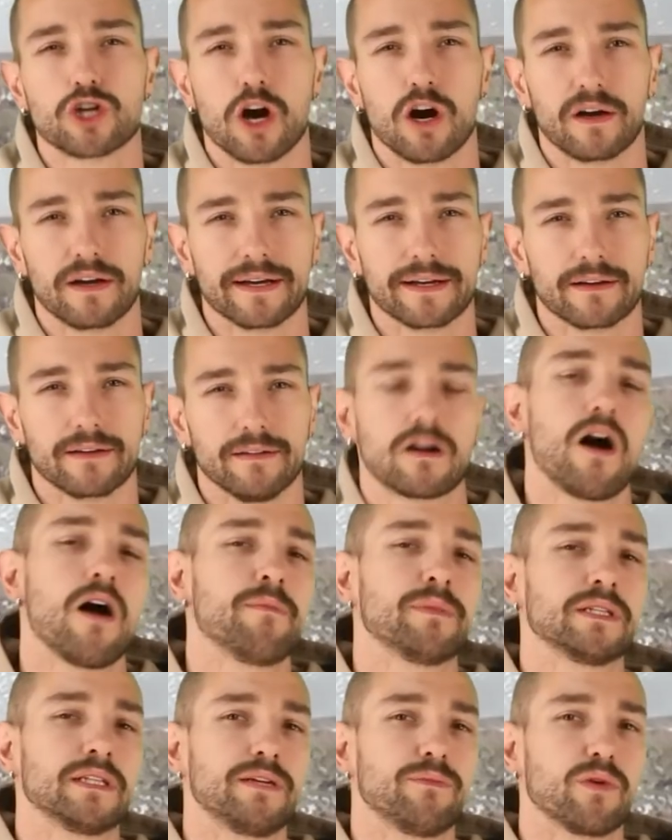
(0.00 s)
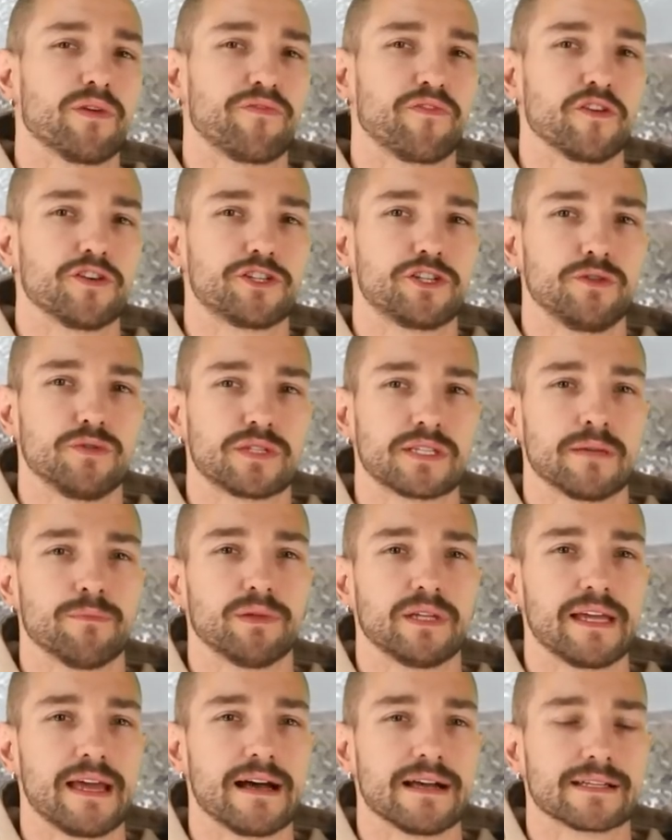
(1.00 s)
jarring, commonly referred to
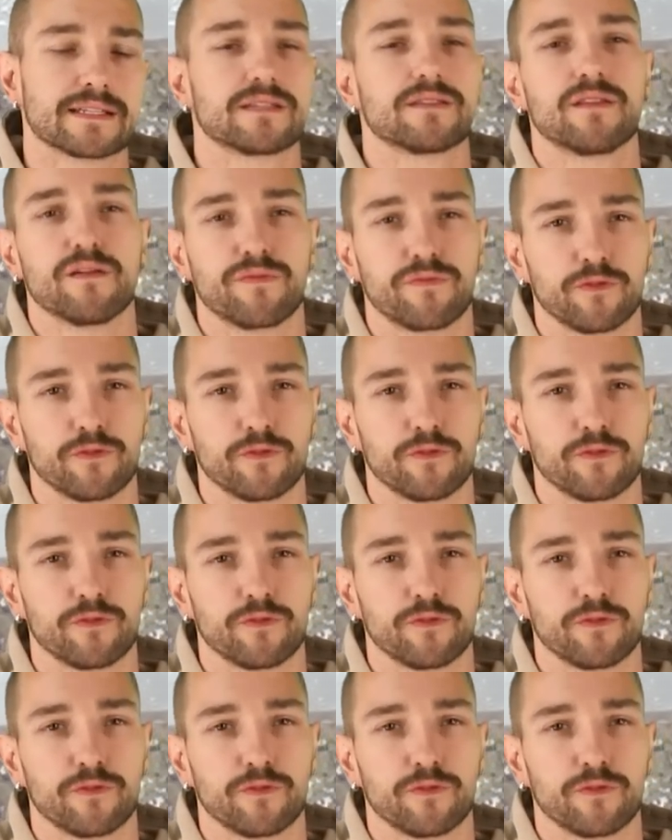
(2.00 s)
simply as the